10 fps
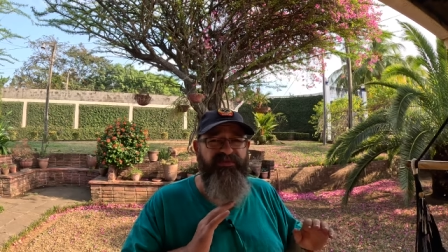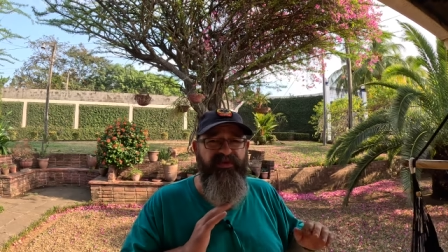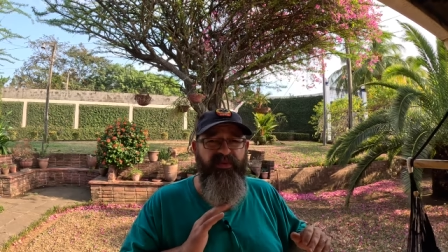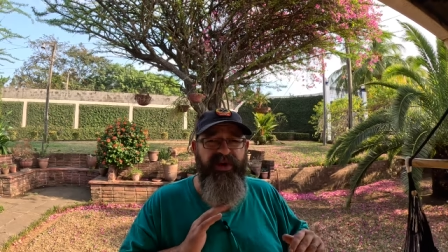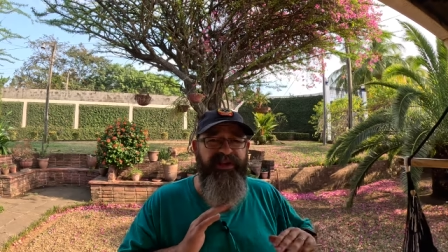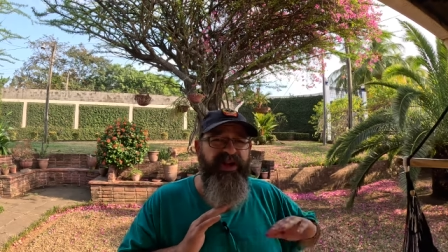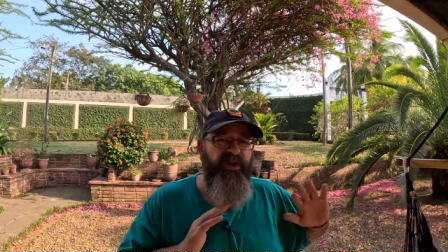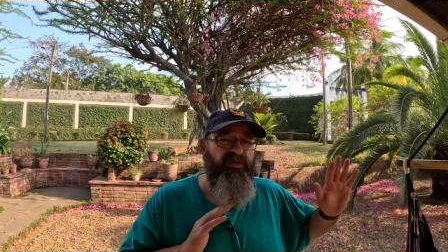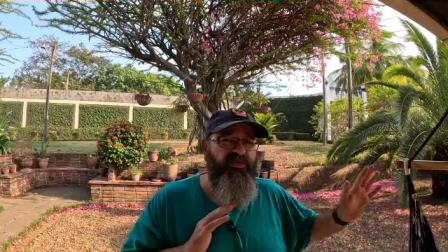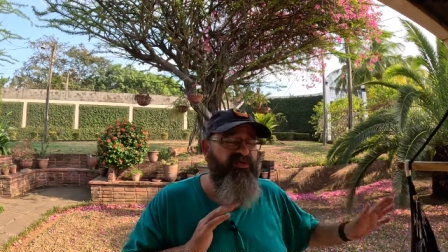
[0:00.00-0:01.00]
for the
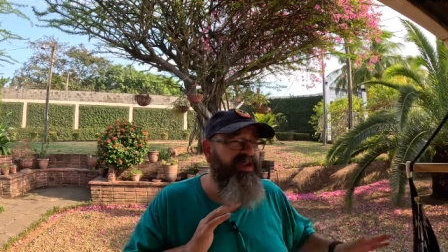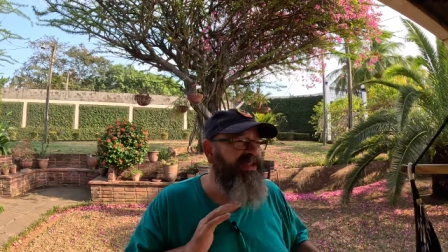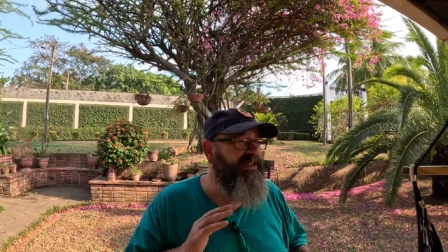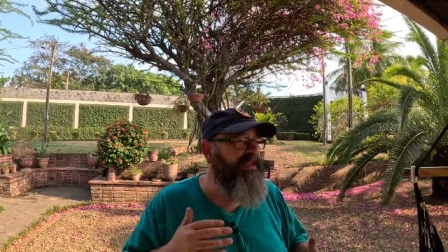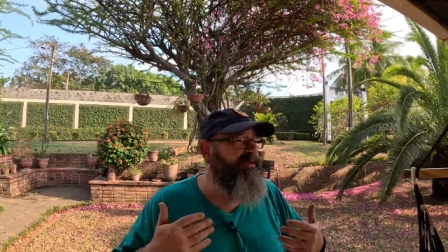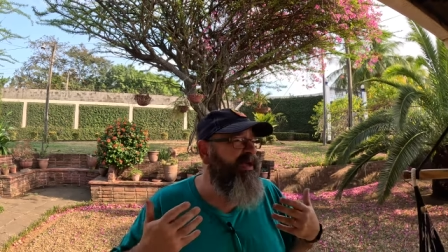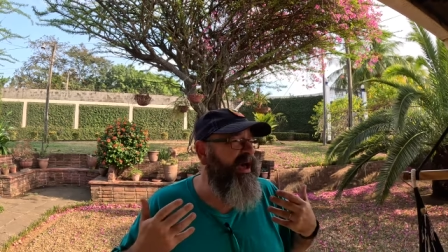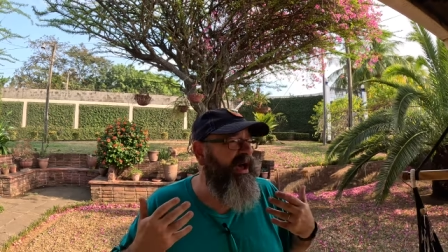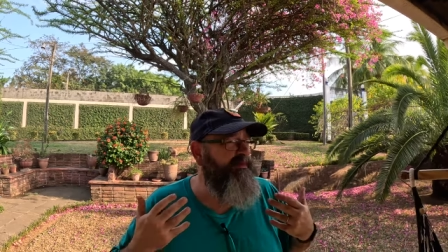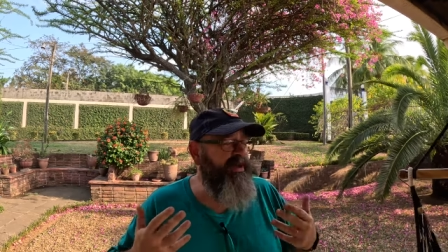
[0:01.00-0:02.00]
wind, really
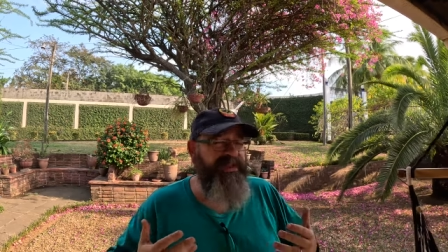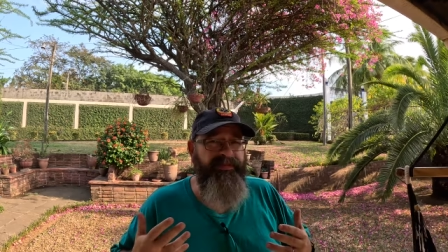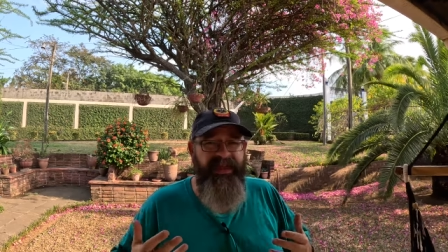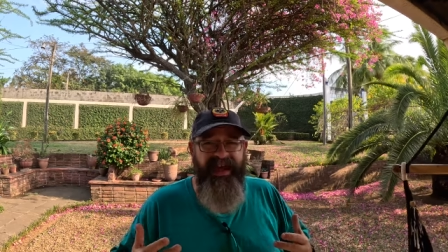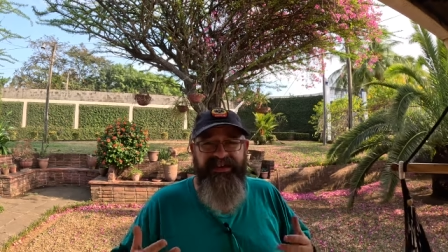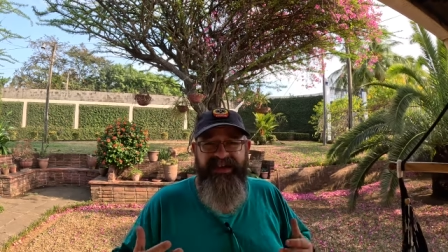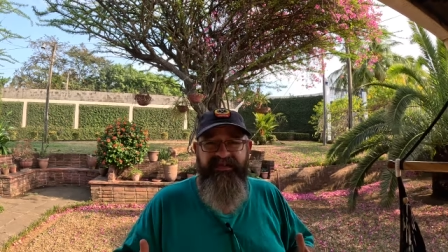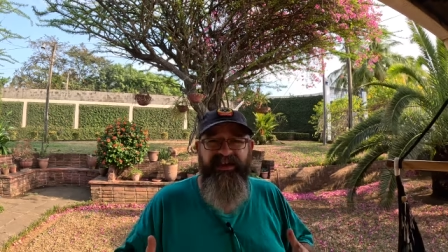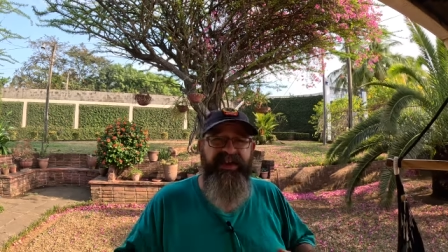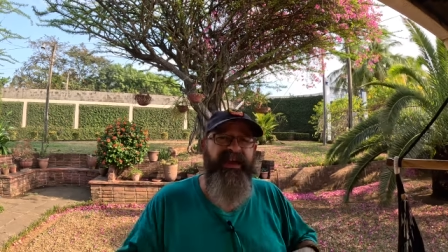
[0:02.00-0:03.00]
uh, picked up the activity,